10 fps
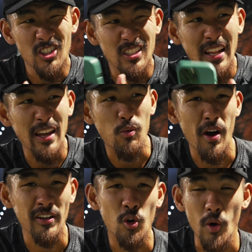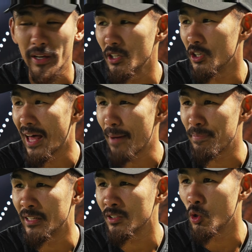just got like one quick little lap
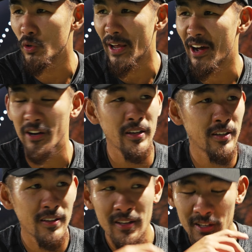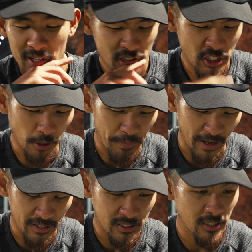in, cool down, chill
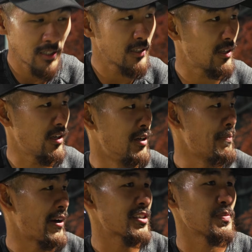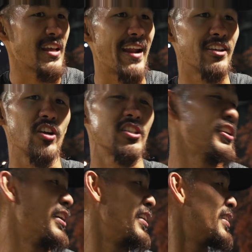pace, about get some static
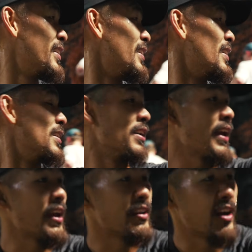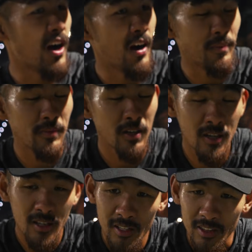stretching in, and um,
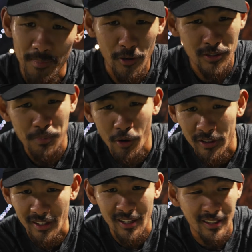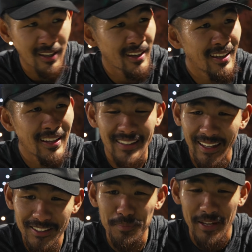the most important thing,
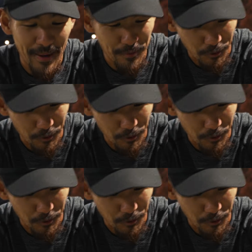get some damn